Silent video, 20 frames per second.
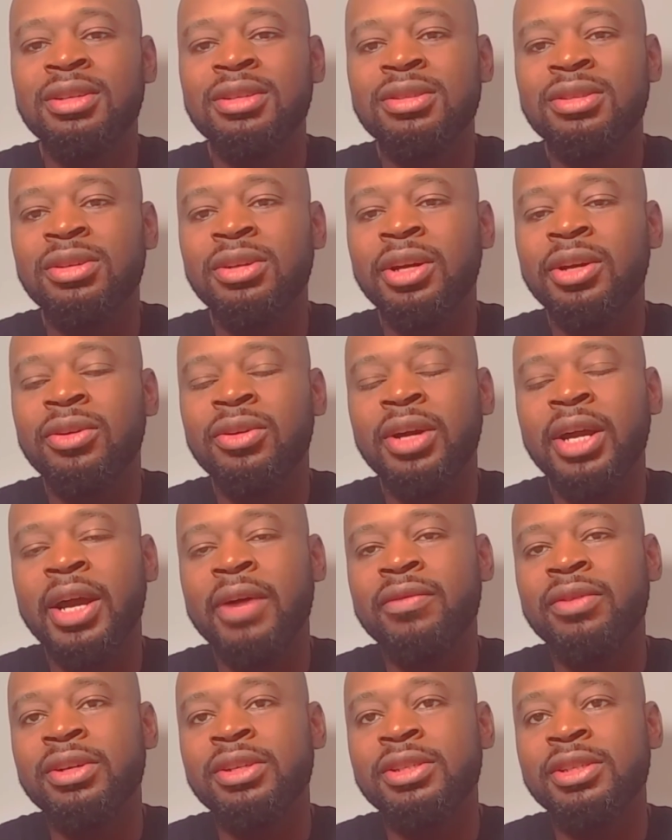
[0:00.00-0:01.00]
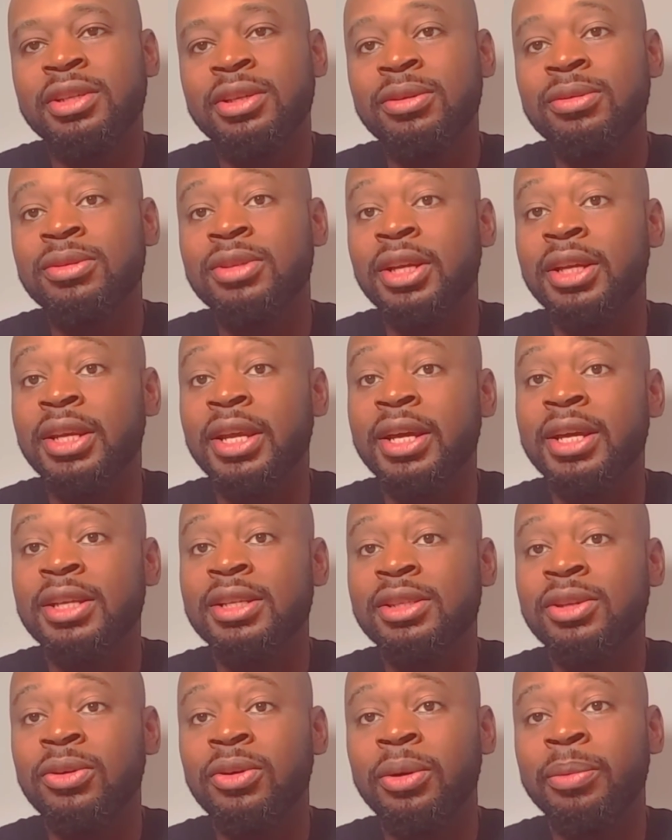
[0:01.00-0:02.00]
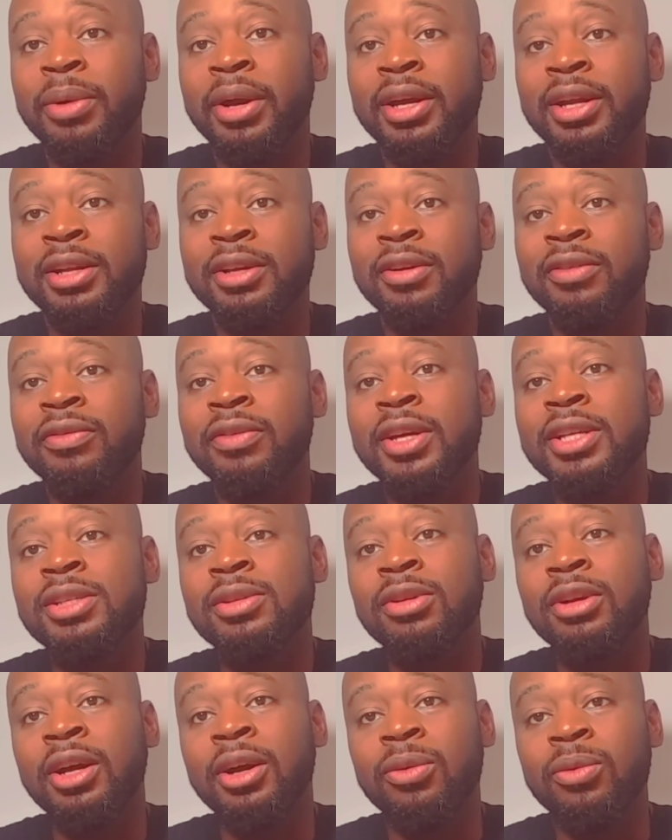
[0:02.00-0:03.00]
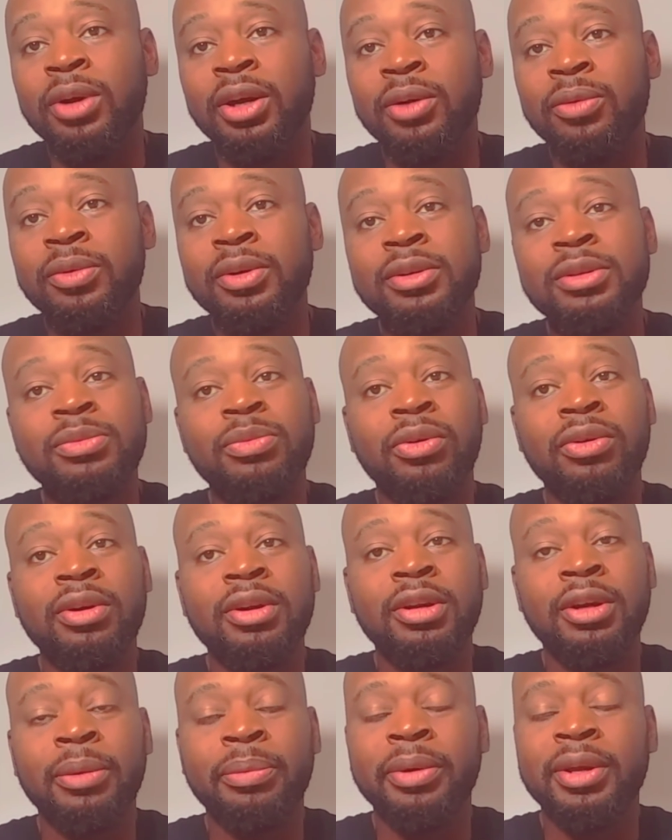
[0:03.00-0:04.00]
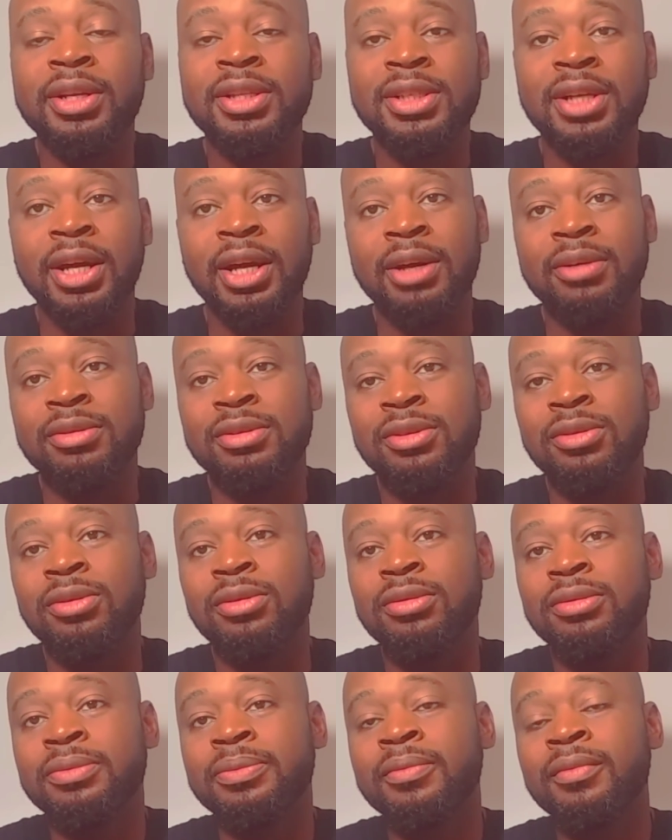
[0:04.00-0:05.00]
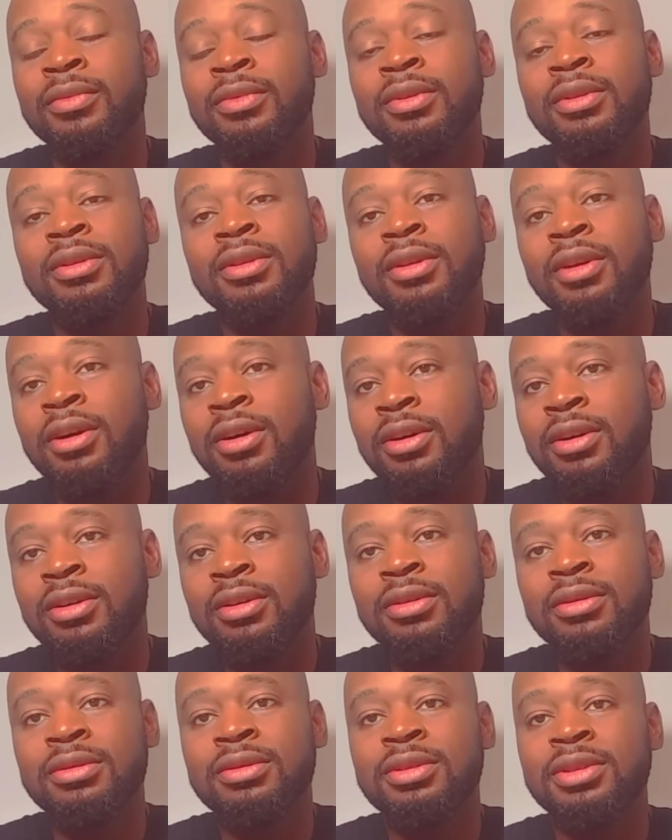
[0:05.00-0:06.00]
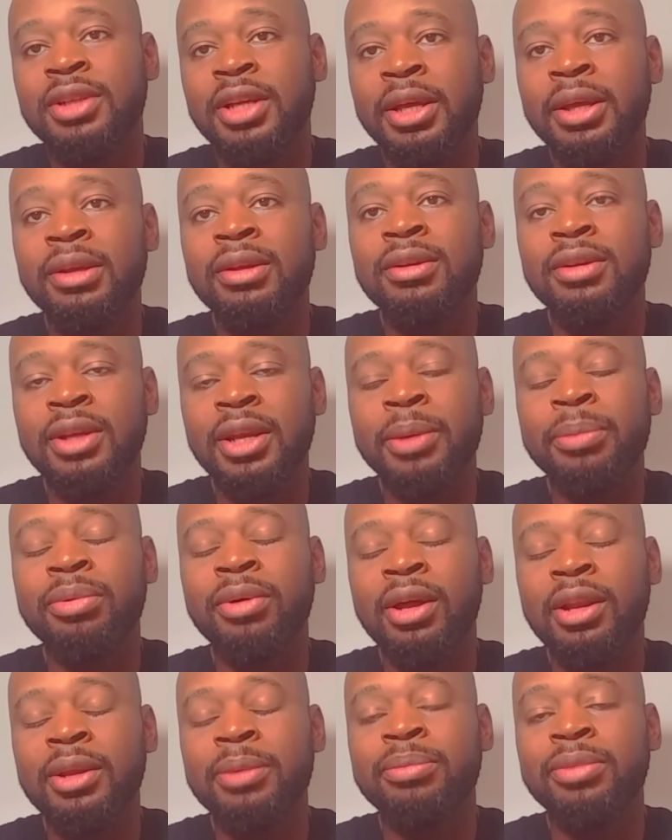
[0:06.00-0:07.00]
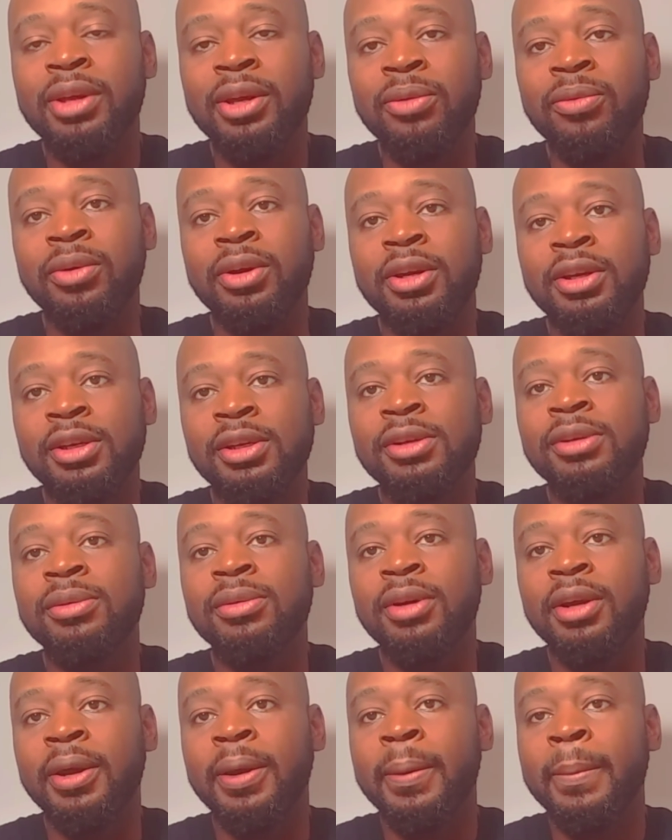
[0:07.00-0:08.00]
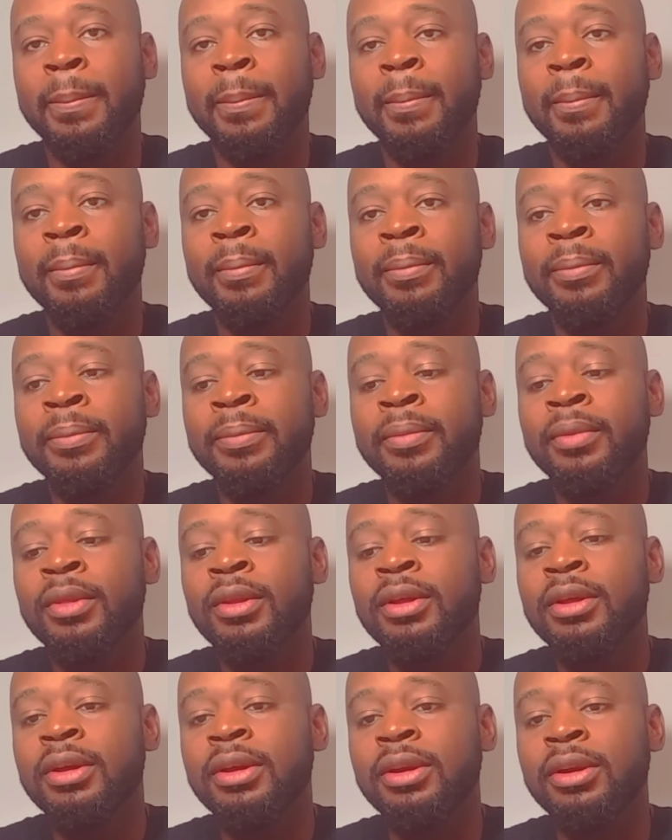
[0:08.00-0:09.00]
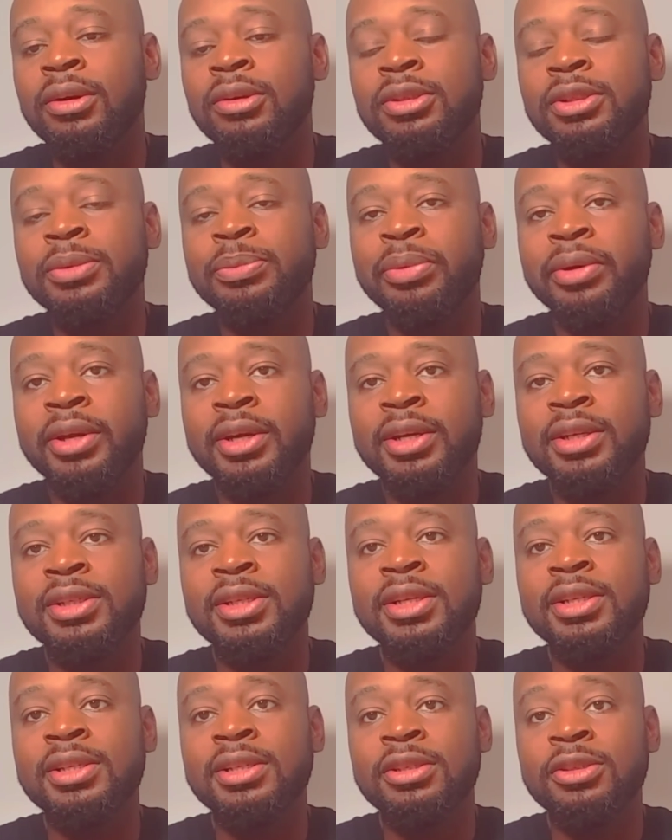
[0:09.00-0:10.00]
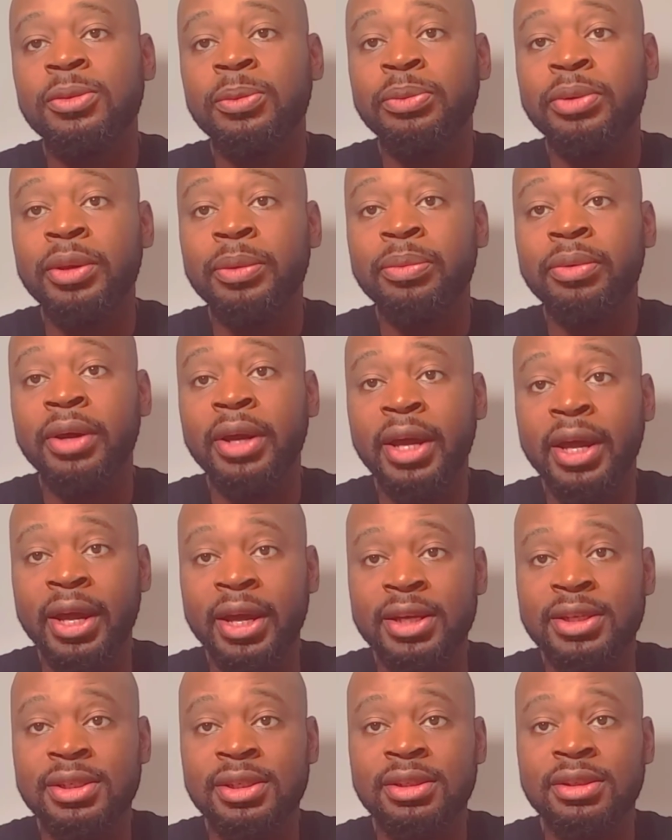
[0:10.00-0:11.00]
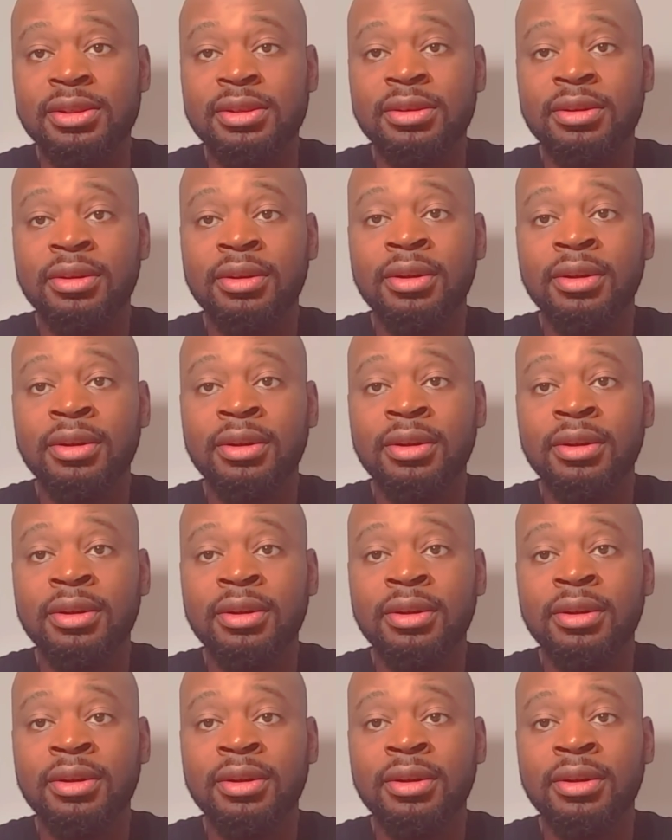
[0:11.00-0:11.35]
So they don't have an excuse and they can throw it back in your face. So like, well, we was broken up at the time, so no, they they probably been wanting to do that. No, just pay attention to people actions.